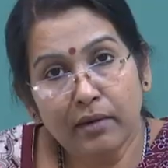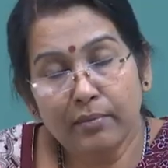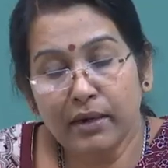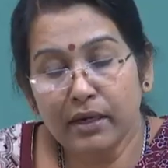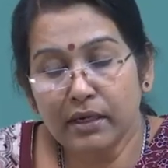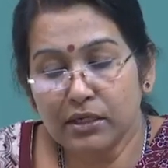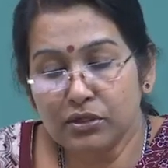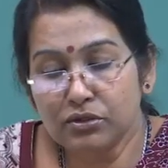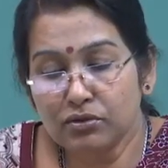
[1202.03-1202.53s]

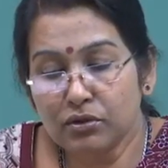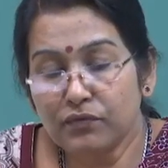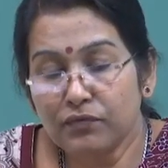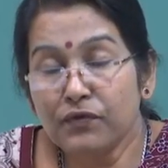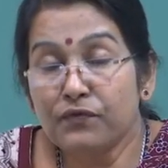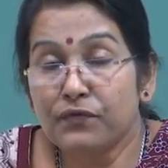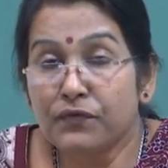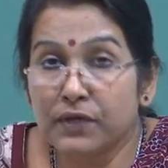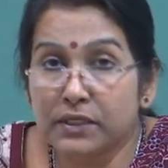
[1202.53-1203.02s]
but it should be
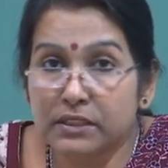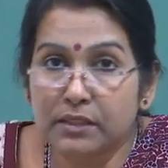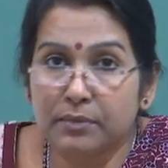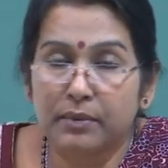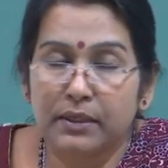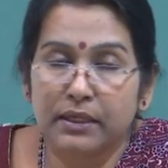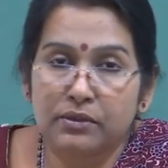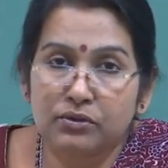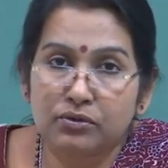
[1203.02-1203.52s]

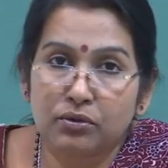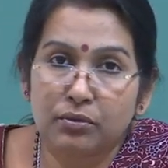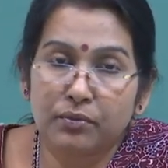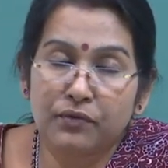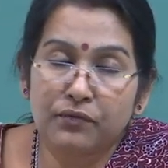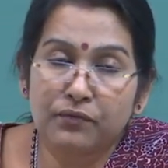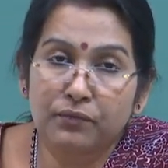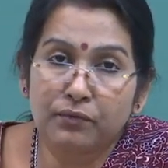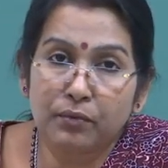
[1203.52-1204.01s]
feasible, it should
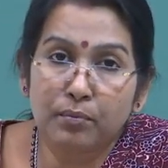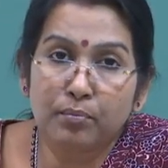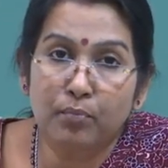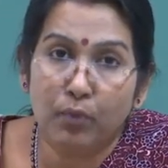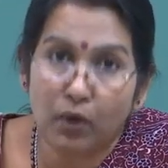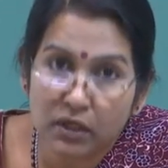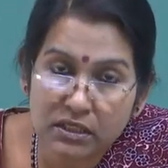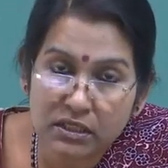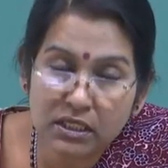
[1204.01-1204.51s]
be
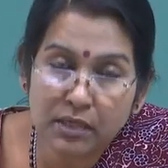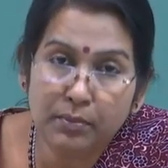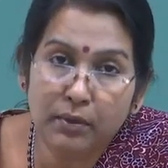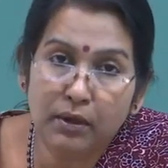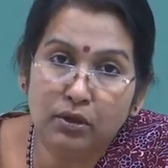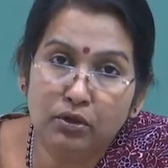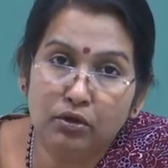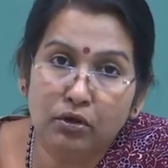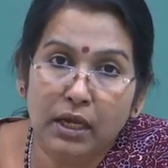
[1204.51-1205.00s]
possible
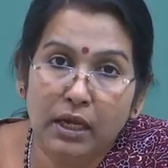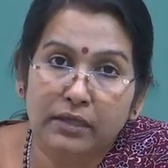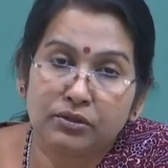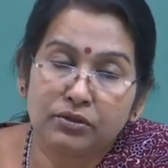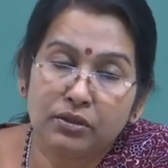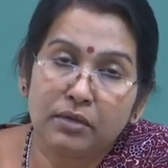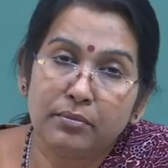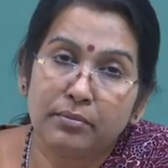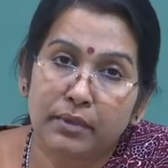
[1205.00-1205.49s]
to
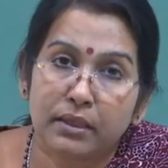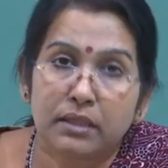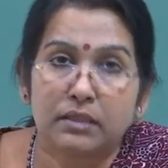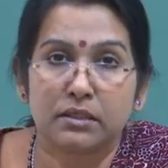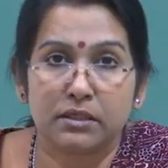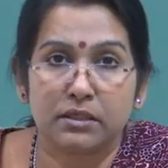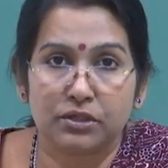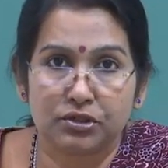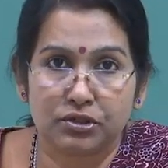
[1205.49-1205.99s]
actually
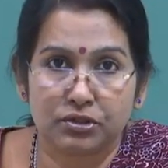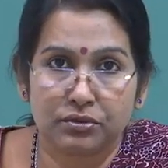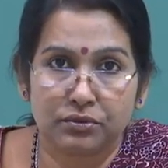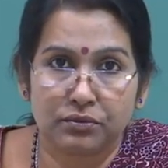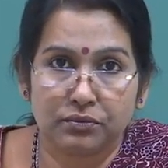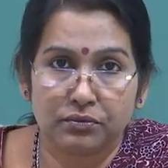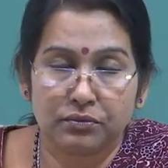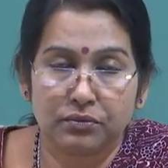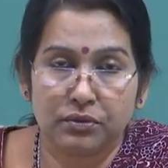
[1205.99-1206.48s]
measure it,
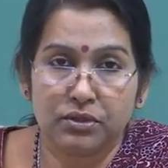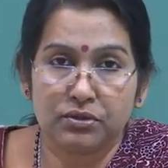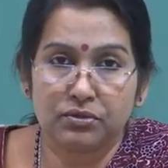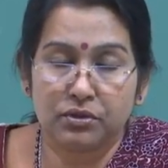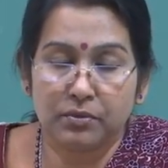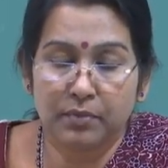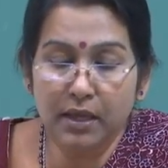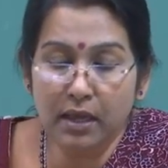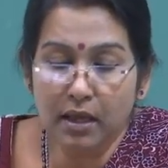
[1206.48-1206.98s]

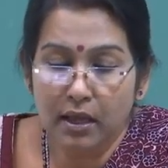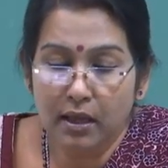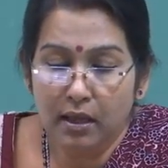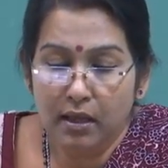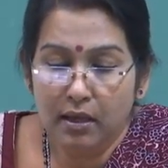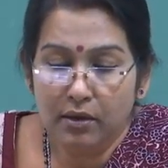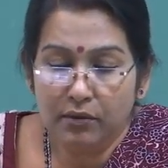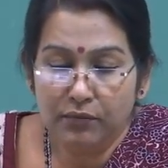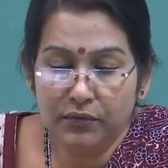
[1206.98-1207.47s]
should be
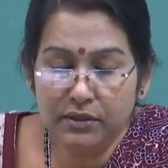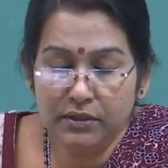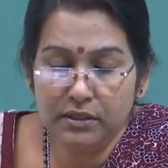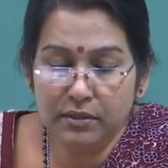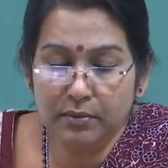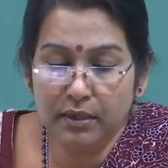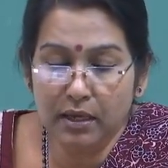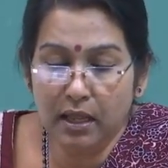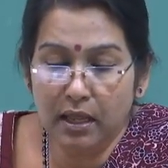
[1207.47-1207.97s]

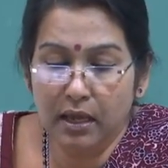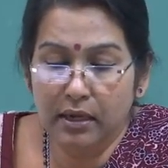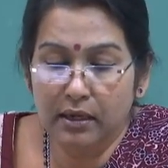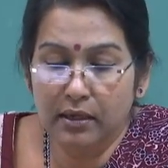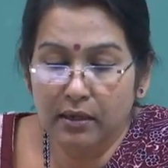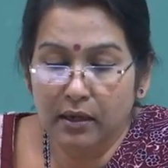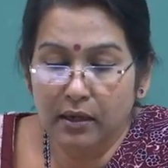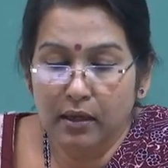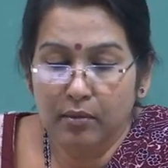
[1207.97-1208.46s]
feasible
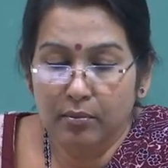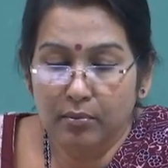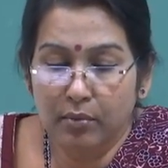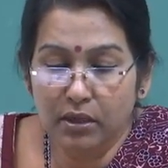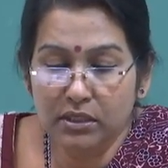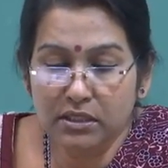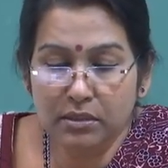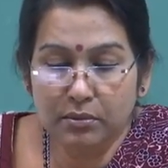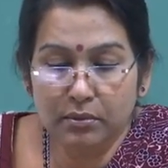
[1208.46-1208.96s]
and
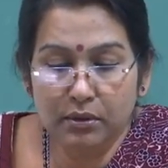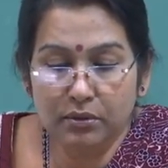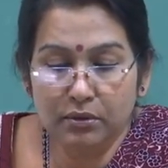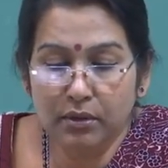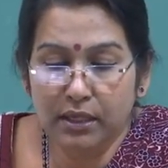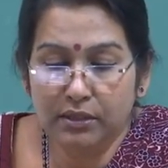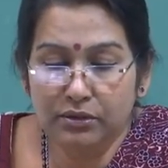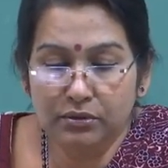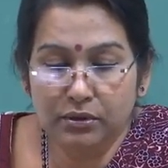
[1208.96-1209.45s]
possible to
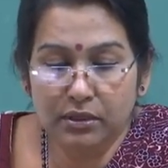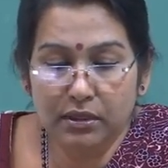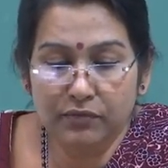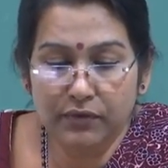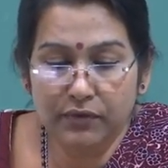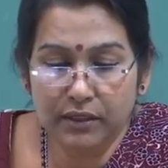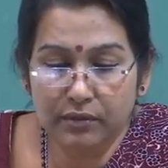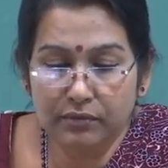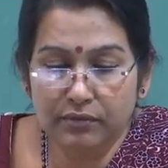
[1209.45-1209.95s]
actually
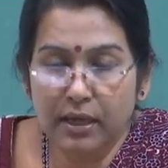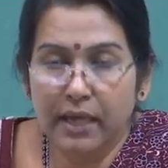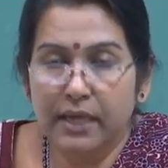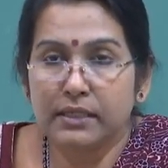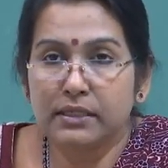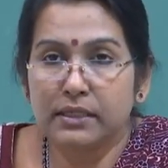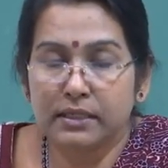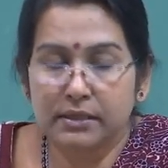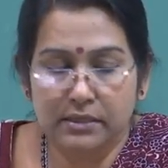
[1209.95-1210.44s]
verify
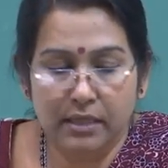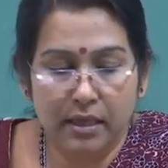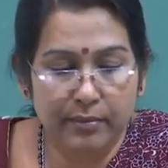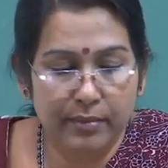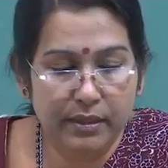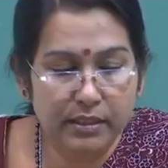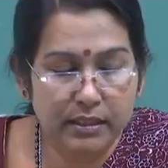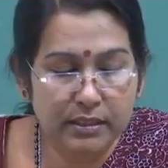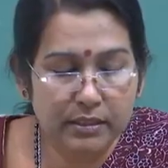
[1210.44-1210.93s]
it,
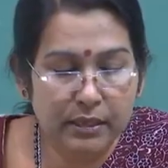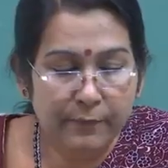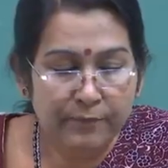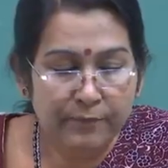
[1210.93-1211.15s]
examine it,